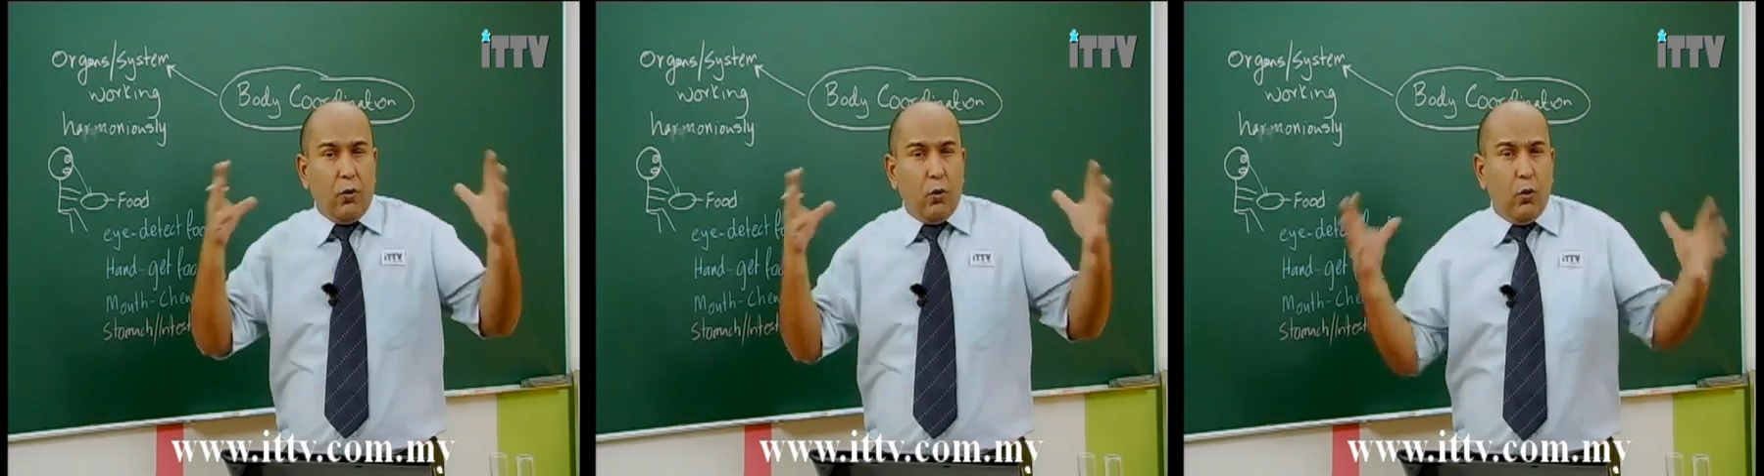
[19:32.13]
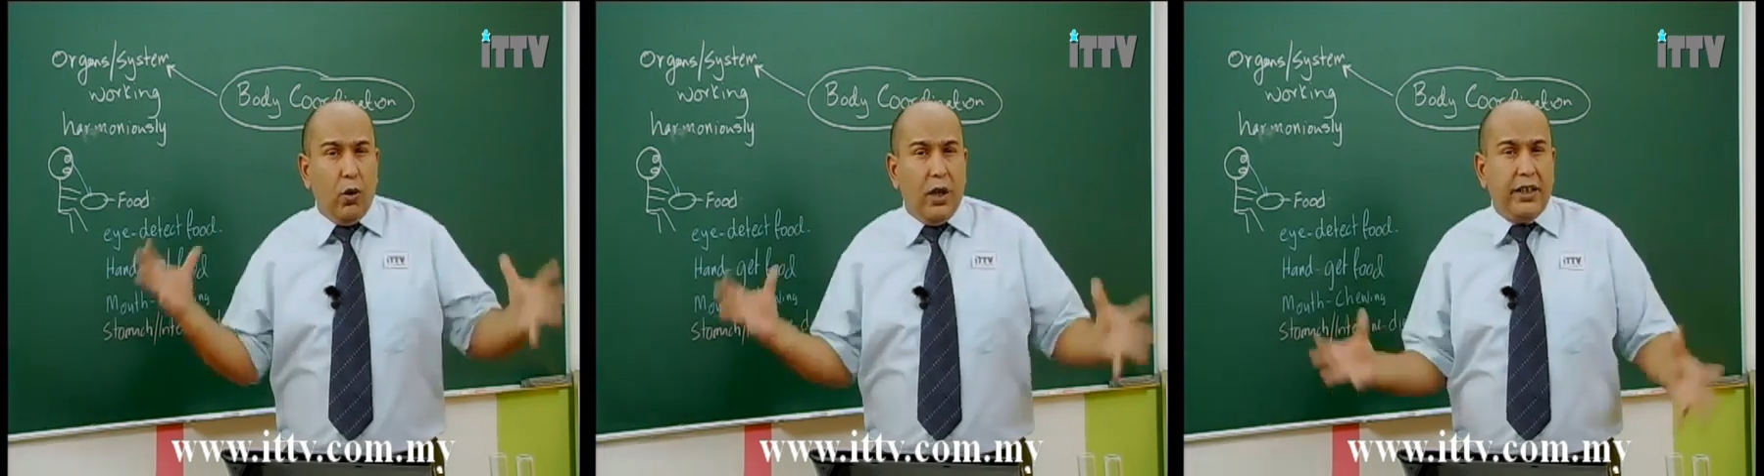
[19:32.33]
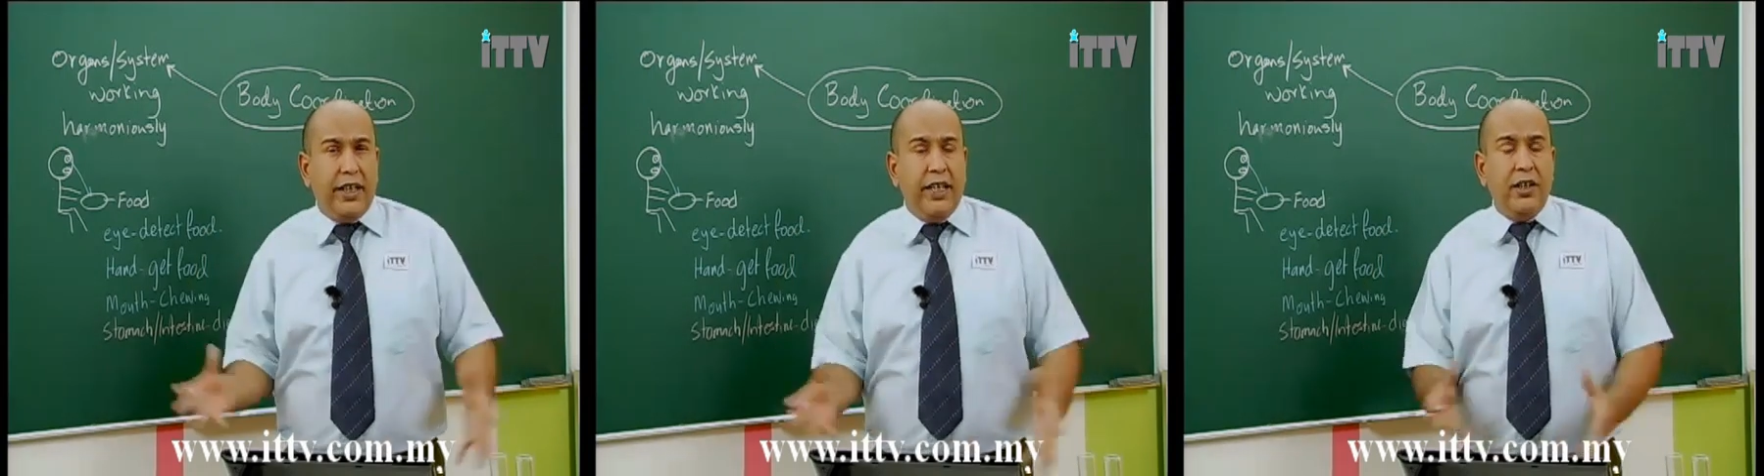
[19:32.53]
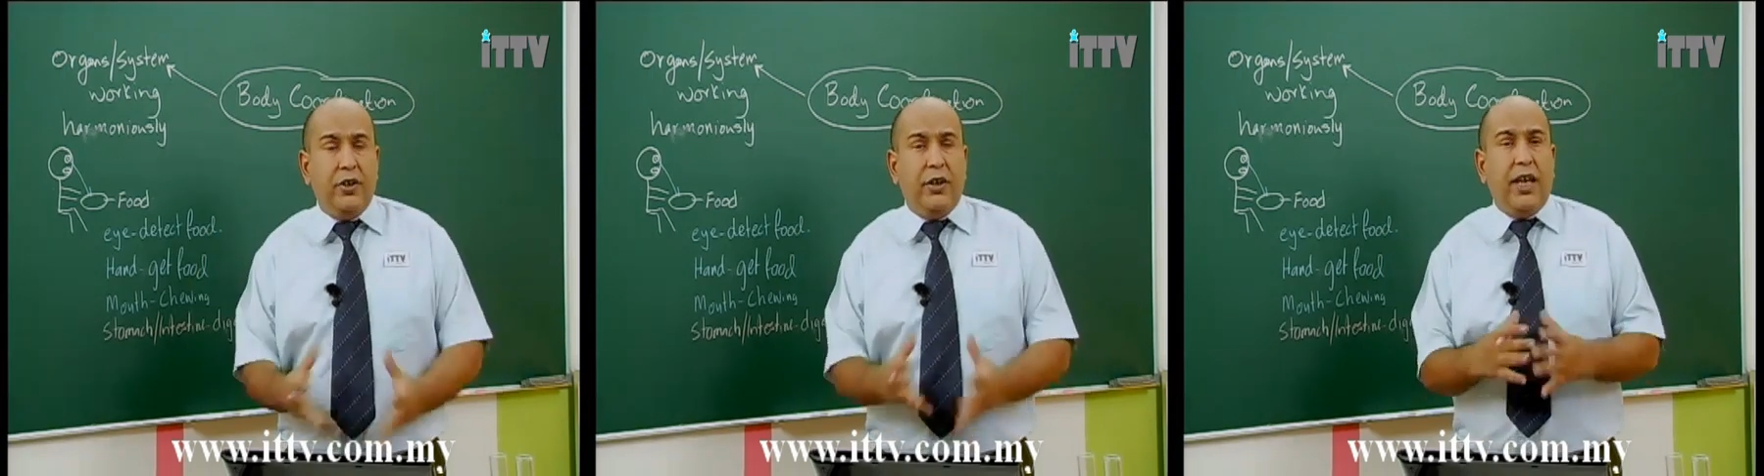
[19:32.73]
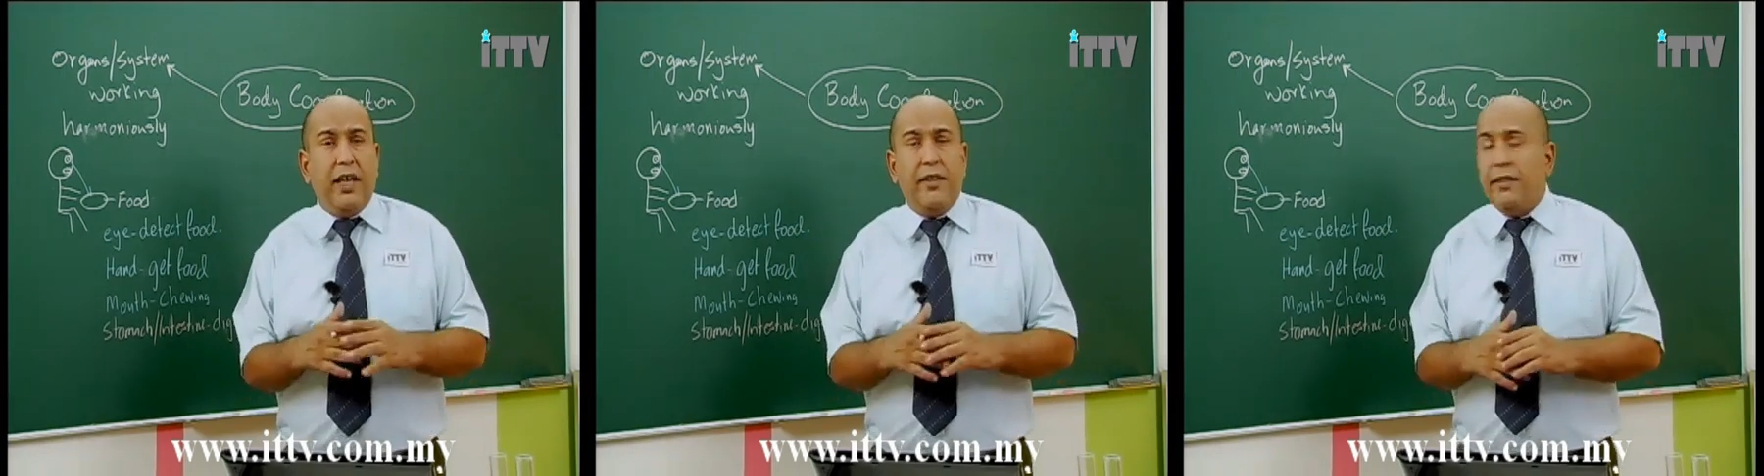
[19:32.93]
working
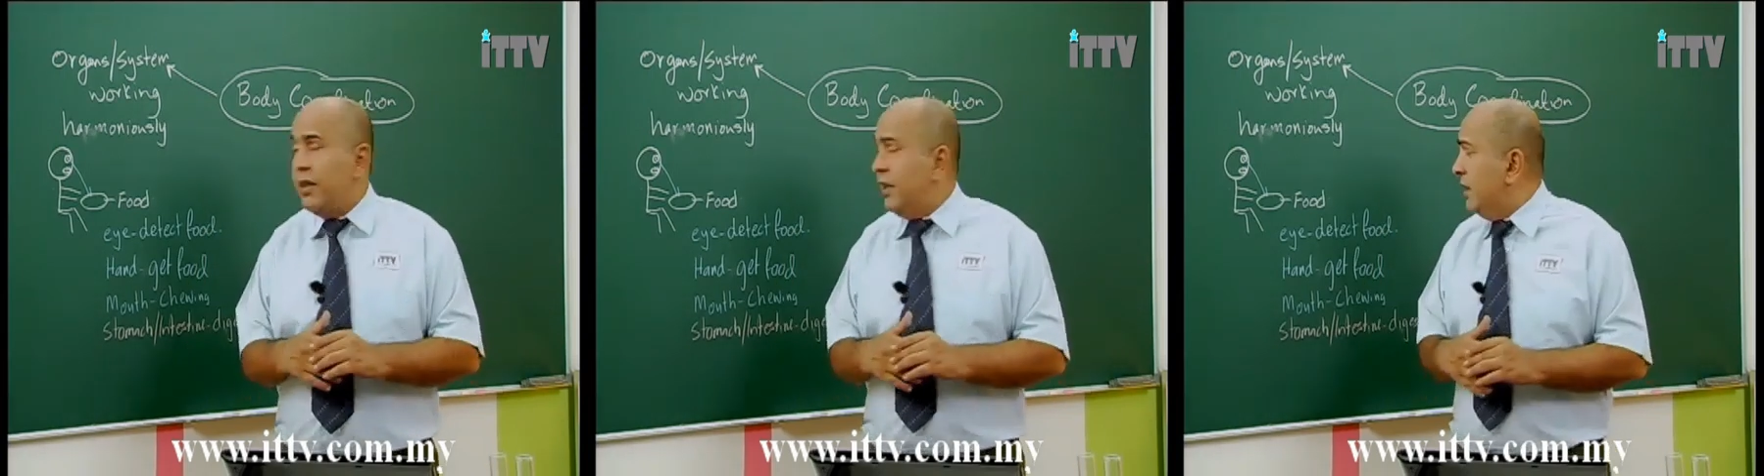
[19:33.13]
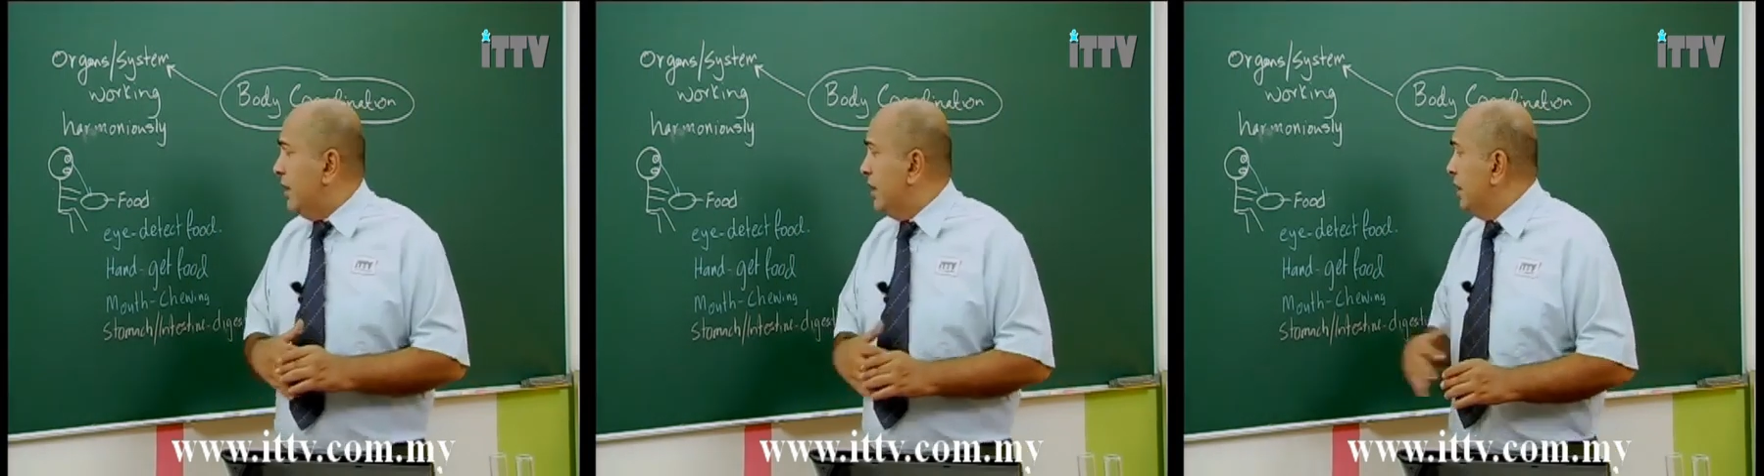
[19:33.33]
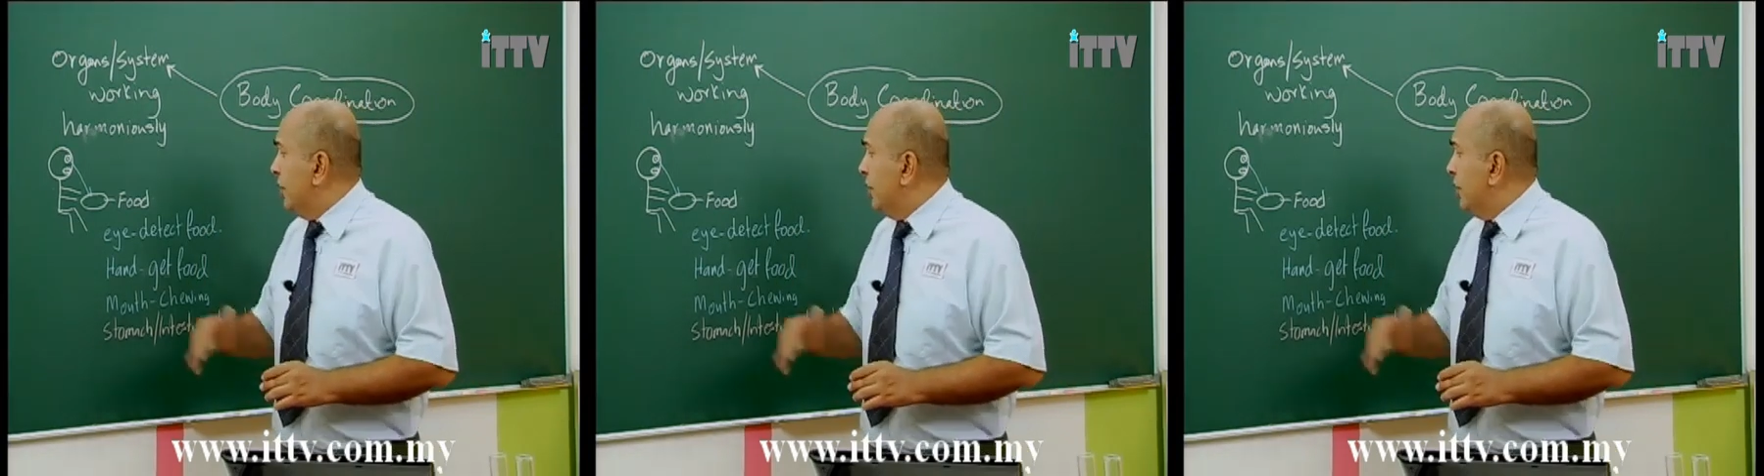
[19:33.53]
together